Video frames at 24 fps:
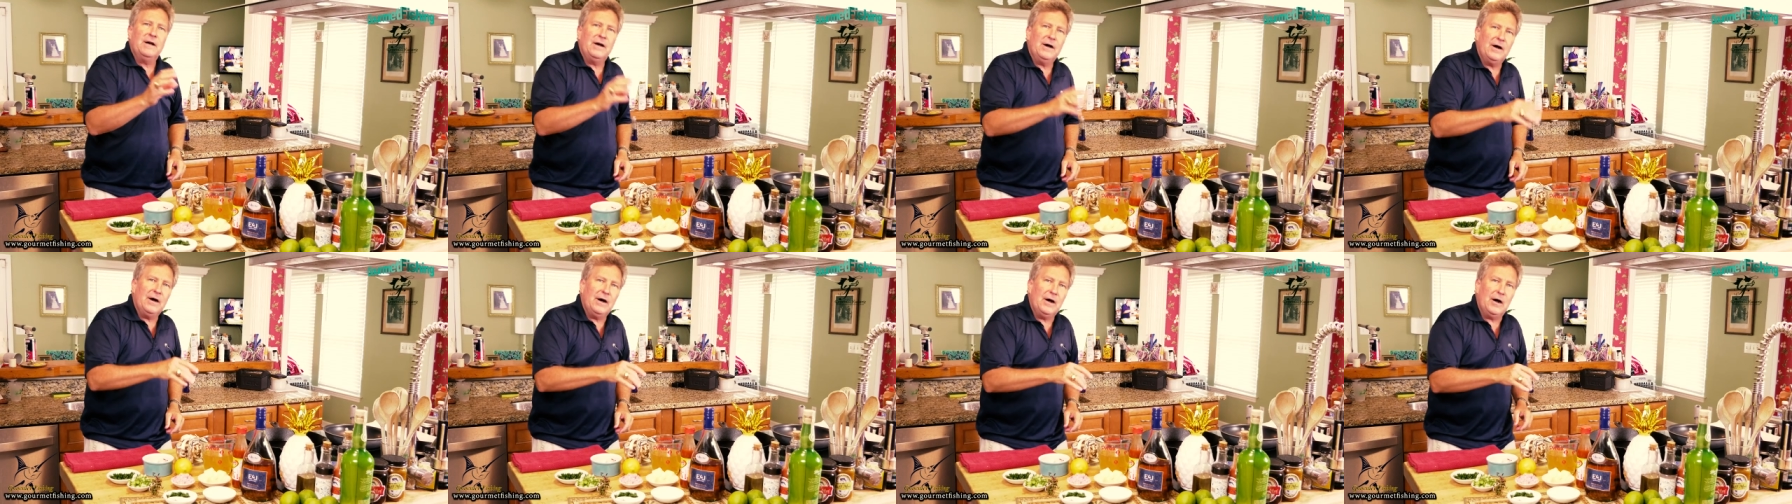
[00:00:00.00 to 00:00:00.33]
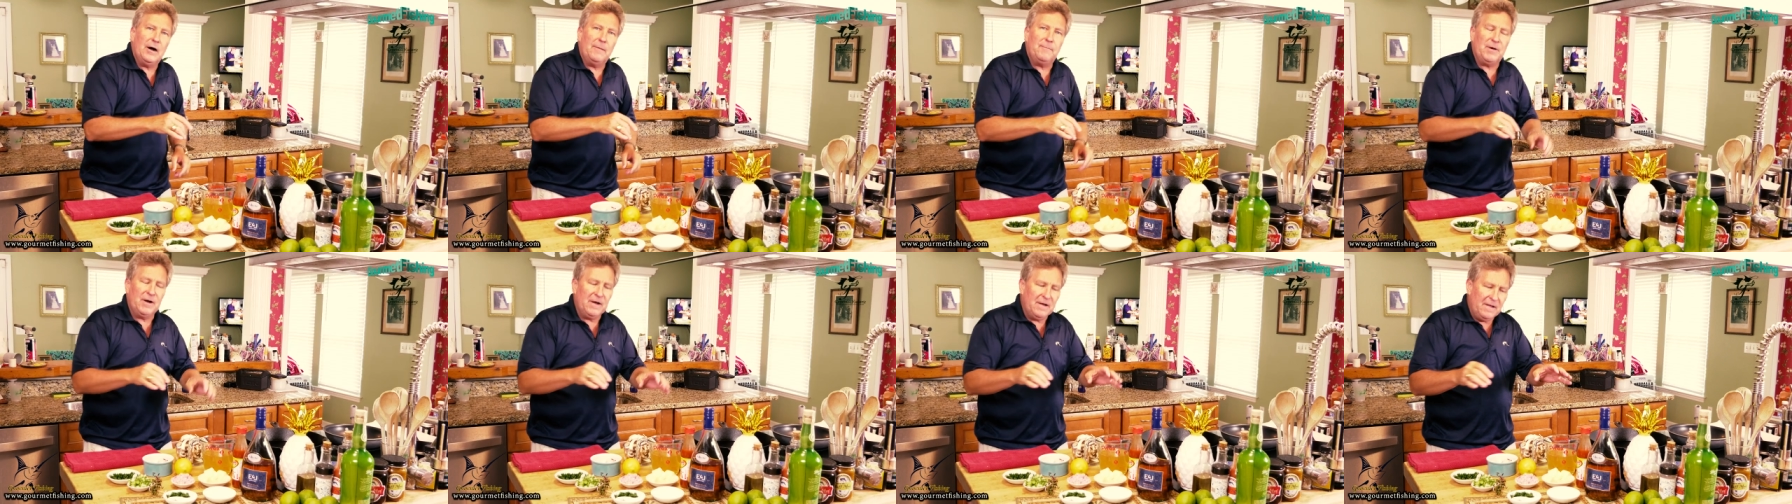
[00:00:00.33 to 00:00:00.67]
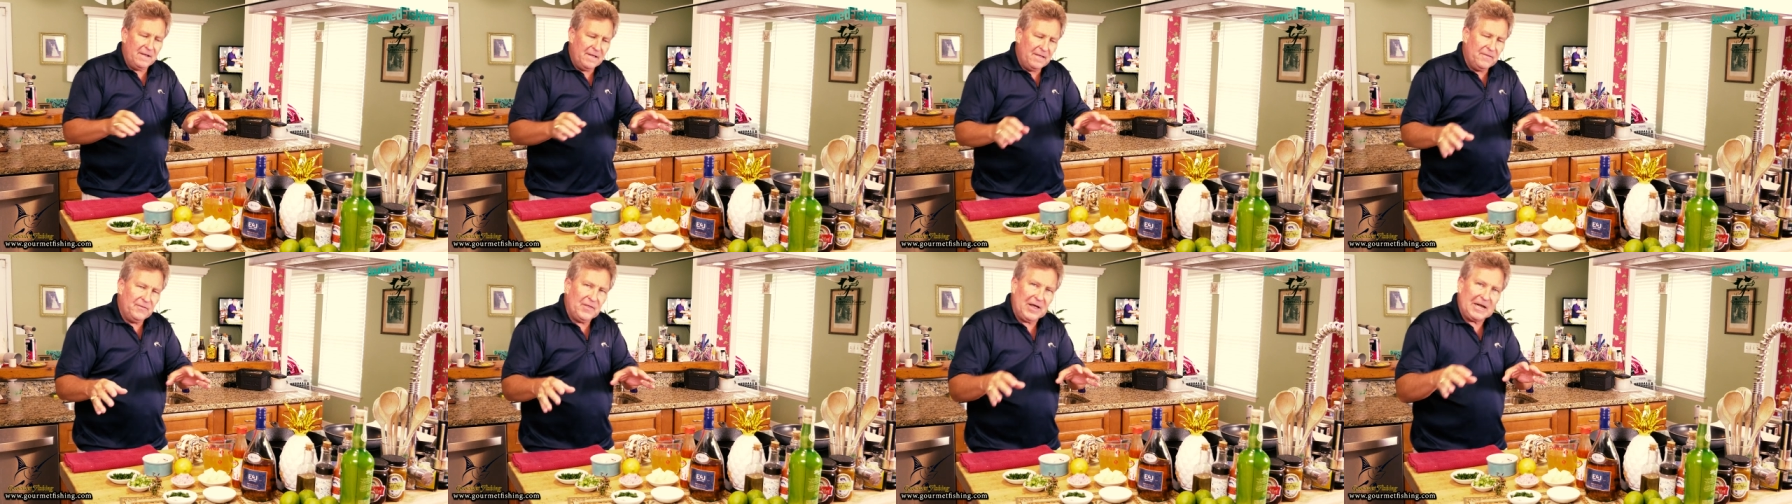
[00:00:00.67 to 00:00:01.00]
up.
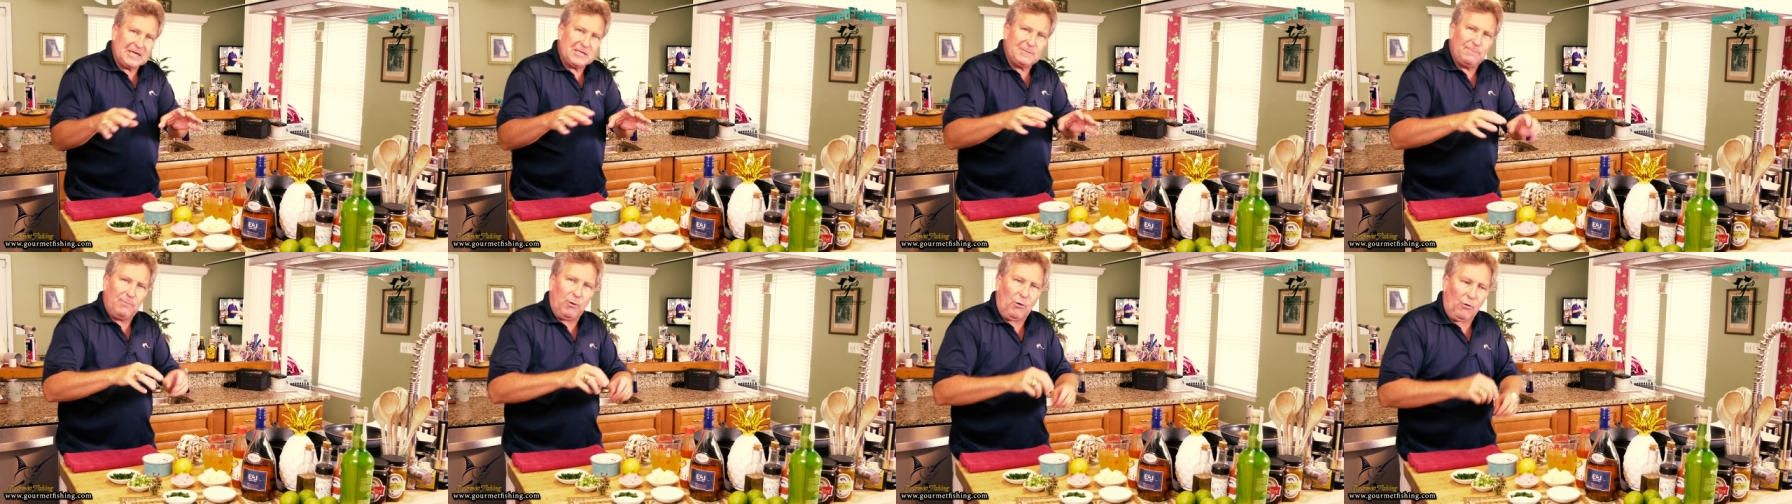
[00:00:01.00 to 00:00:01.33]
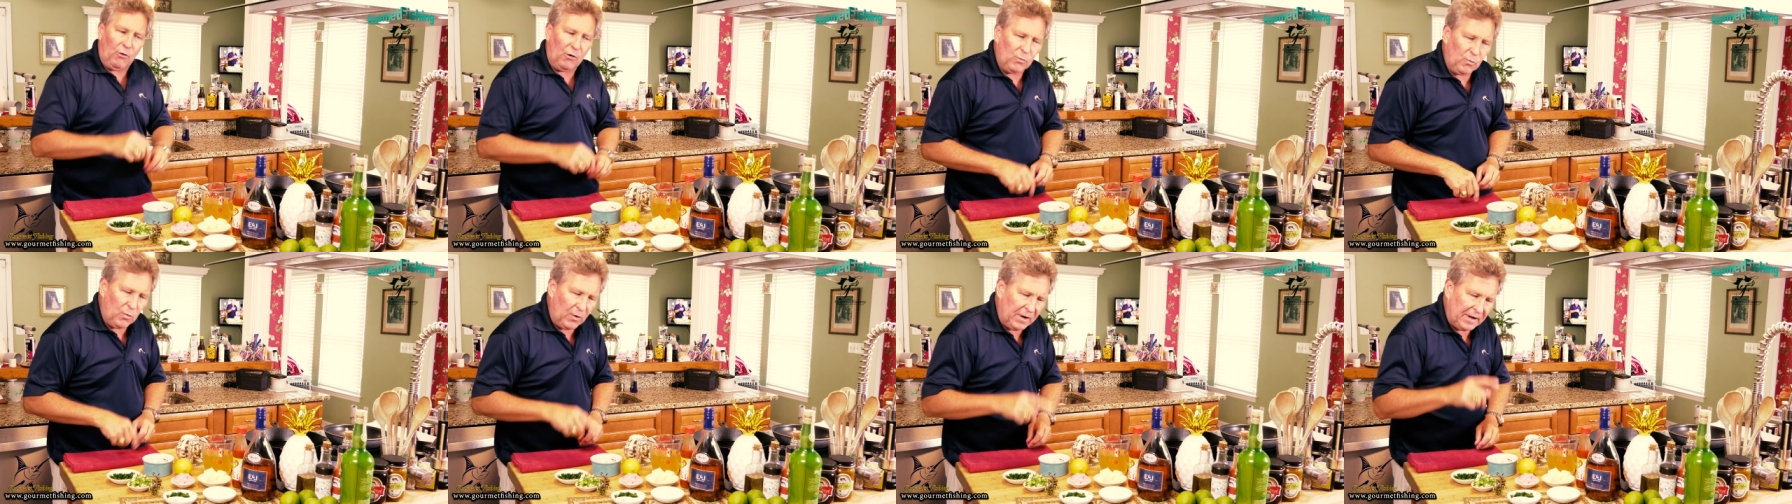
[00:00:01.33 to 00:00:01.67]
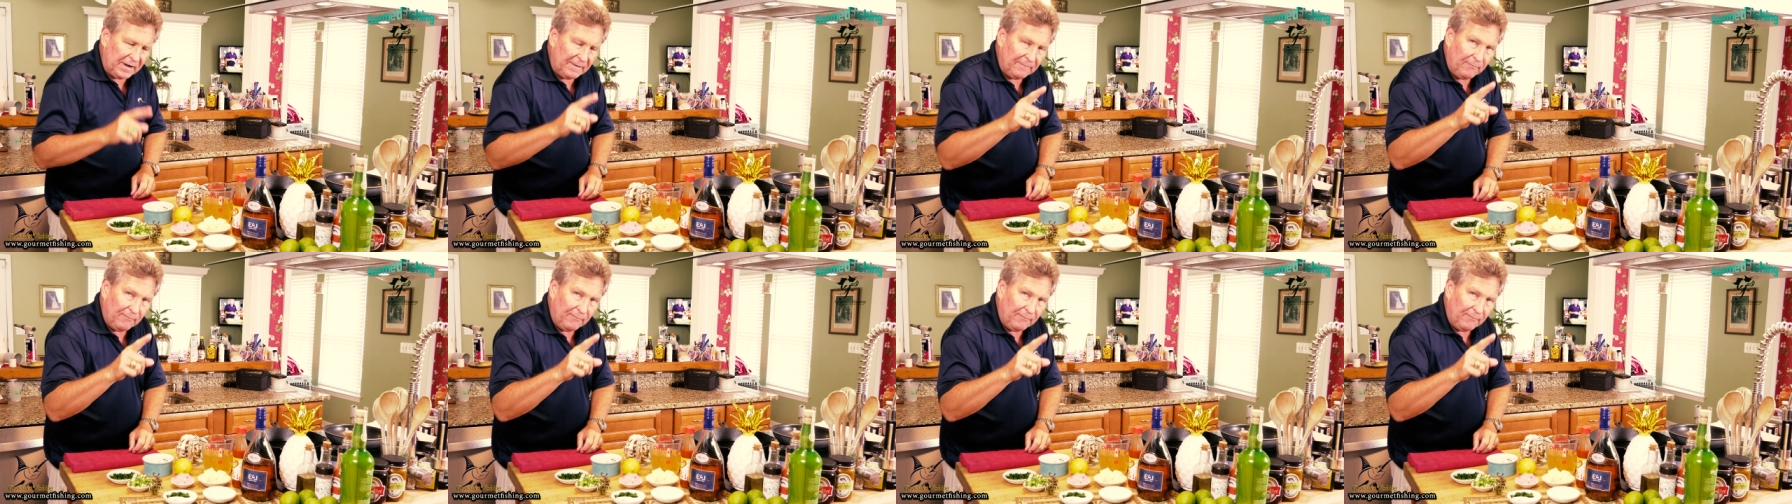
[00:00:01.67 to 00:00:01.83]
That's part one.